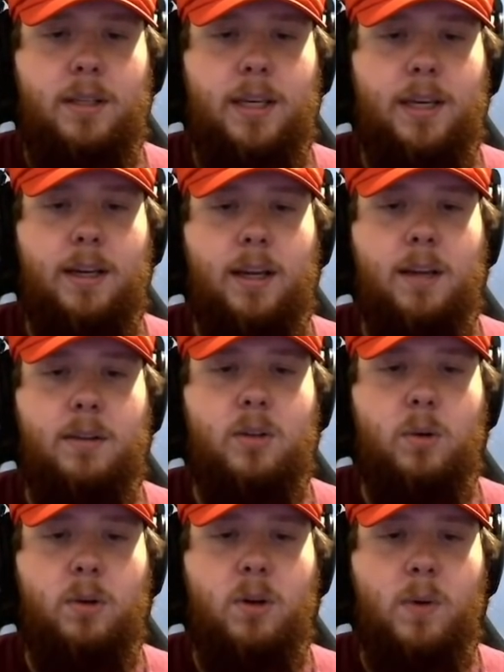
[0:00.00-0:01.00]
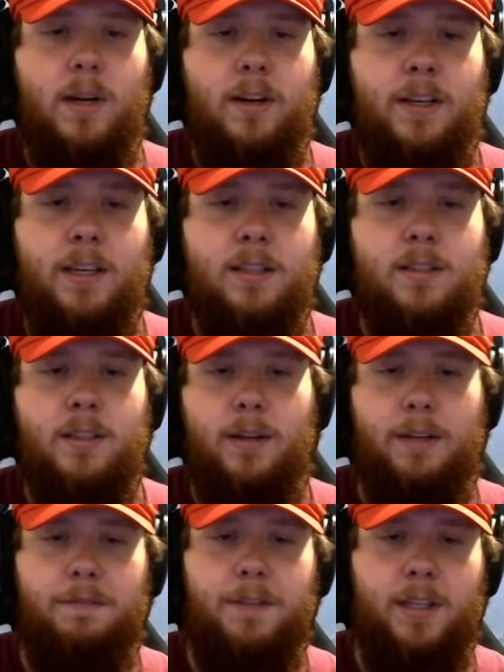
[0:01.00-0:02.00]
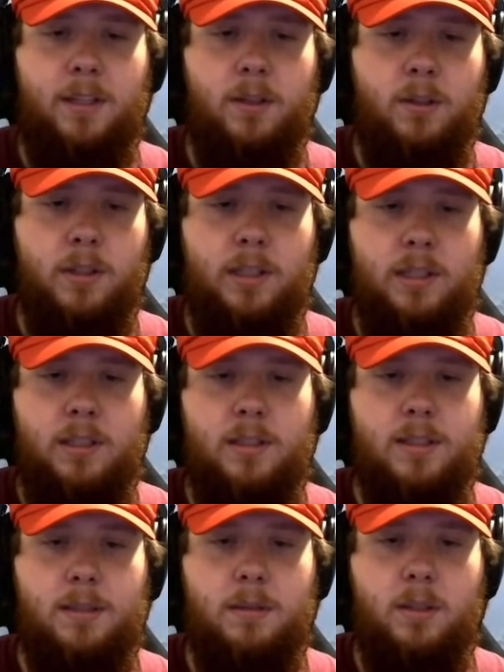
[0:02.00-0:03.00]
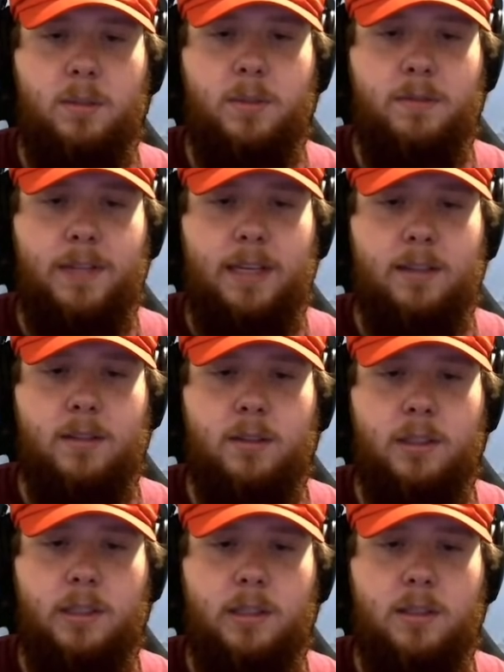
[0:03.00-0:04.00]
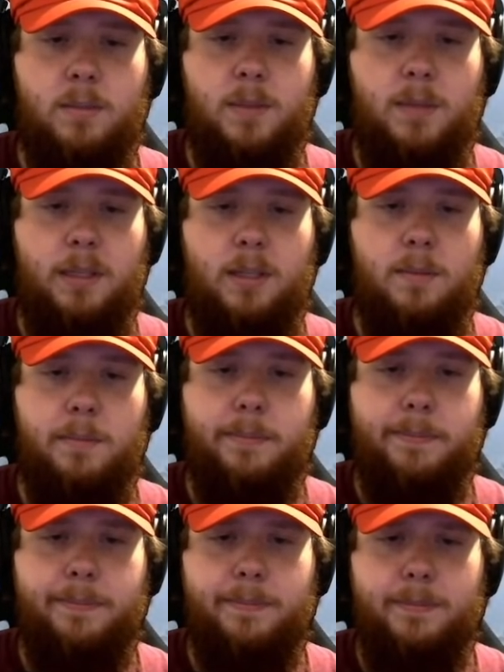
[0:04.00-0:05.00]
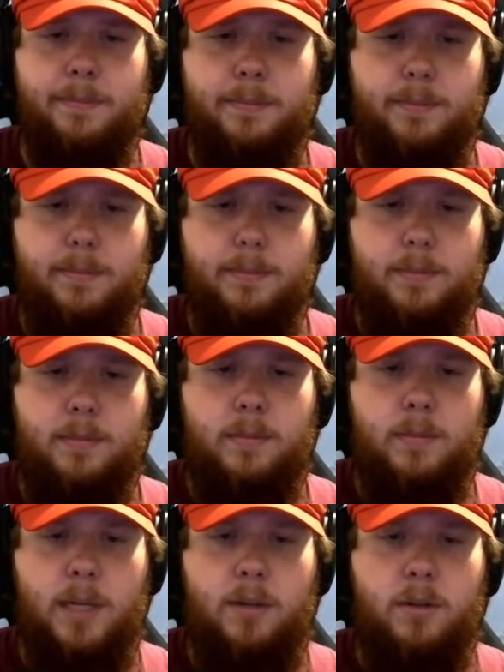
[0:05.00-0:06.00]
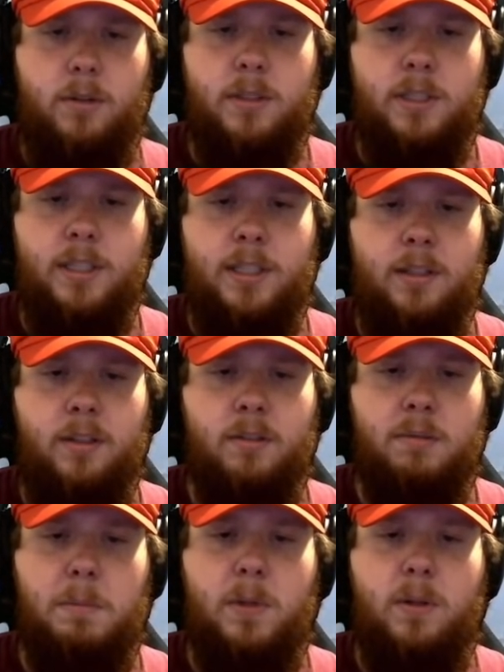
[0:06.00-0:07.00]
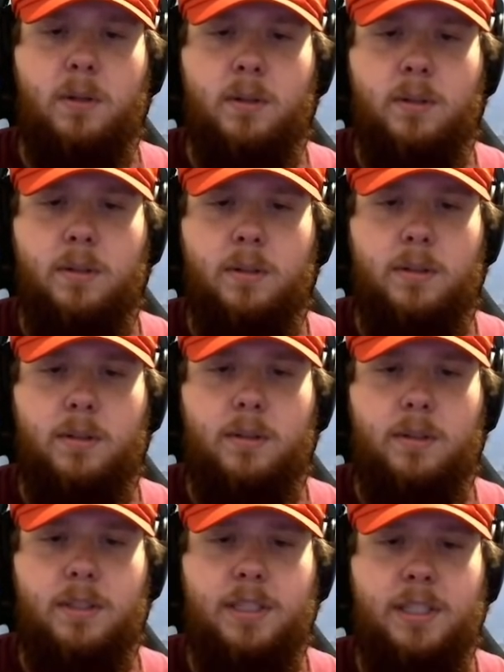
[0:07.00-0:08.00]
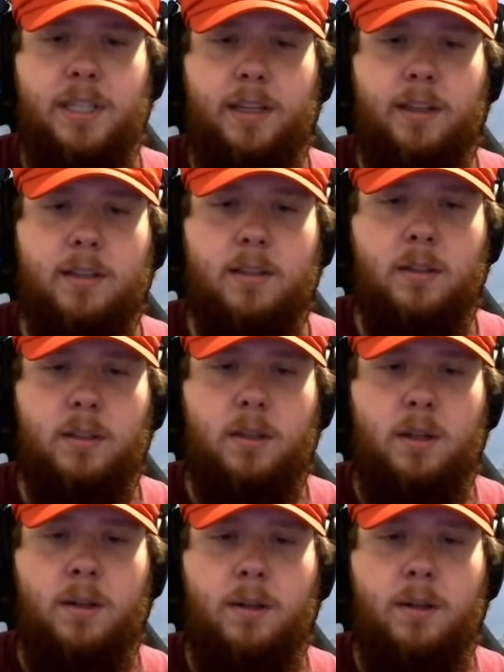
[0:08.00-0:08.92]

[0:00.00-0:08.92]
Yeah, I don't know where he is though. I feel like usually he's a little bit faster than this. Maybe I don't know, Sachiki, do you remember? Does he take this long?